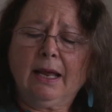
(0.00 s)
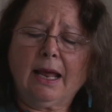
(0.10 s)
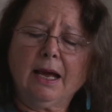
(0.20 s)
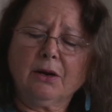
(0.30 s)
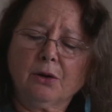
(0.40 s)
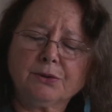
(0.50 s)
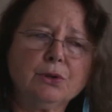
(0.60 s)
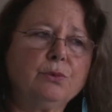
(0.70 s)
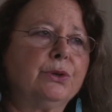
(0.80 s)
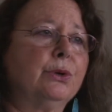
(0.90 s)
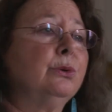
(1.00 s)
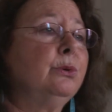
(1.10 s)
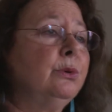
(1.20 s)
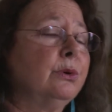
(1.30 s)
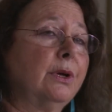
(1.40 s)
And also with the
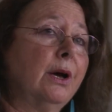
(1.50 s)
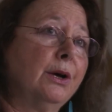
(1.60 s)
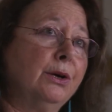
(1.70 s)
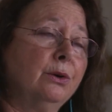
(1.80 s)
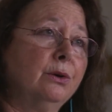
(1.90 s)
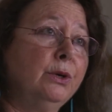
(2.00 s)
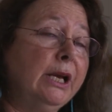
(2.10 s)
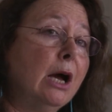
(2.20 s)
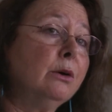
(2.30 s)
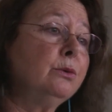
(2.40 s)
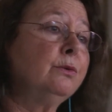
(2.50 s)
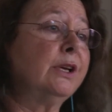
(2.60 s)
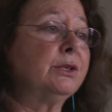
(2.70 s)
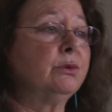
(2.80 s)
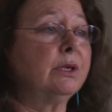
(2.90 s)
União do
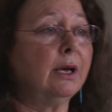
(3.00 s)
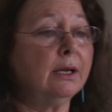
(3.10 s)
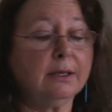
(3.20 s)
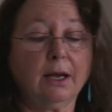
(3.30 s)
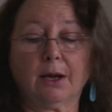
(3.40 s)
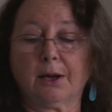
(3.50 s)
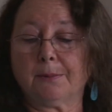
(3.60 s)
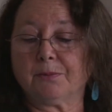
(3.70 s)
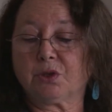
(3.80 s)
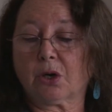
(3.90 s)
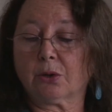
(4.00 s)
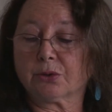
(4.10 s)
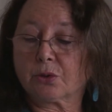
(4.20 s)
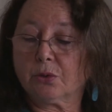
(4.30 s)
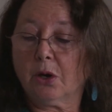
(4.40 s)
Vegetal,
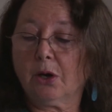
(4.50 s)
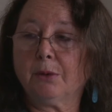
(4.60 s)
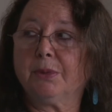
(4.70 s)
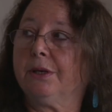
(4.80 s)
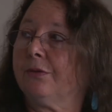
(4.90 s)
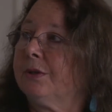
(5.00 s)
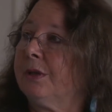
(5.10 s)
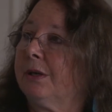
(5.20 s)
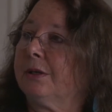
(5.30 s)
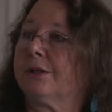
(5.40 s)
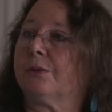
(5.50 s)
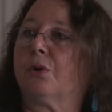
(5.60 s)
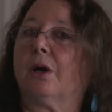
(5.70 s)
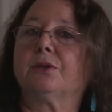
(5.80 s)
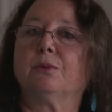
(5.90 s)
Charles Grob and even Dennis had
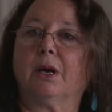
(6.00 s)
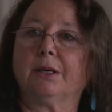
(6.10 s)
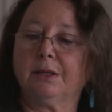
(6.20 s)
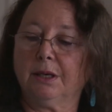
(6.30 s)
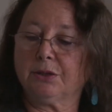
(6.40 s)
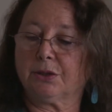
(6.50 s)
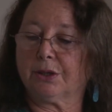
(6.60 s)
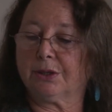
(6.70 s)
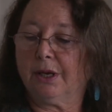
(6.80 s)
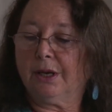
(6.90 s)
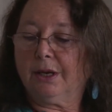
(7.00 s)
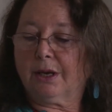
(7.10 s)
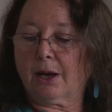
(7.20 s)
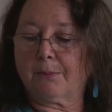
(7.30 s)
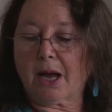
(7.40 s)
brought to my attention
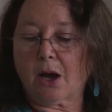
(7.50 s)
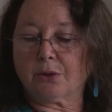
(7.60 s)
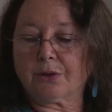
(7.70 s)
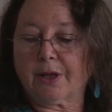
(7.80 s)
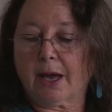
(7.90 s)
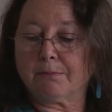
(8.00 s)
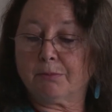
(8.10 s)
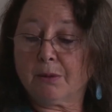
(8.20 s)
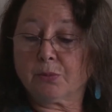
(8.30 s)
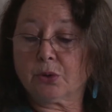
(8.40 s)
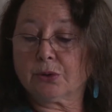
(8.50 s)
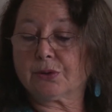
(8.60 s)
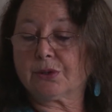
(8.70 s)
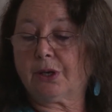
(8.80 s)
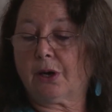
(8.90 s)
about that
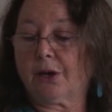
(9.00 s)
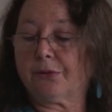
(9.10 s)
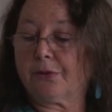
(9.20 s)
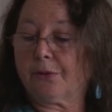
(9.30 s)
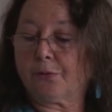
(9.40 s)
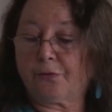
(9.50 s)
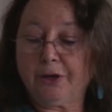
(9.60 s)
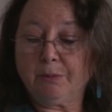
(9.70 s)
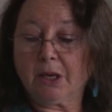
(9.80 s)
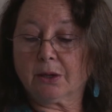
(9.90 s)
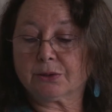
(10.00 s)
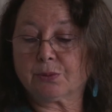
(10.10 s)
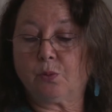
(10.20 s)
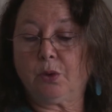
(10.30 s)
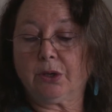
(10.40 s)
members,
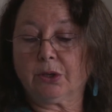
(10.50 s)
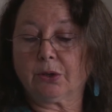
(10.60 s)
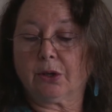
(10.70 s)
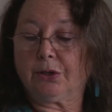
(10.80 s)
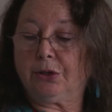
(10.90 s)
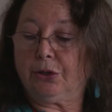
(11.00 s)
females will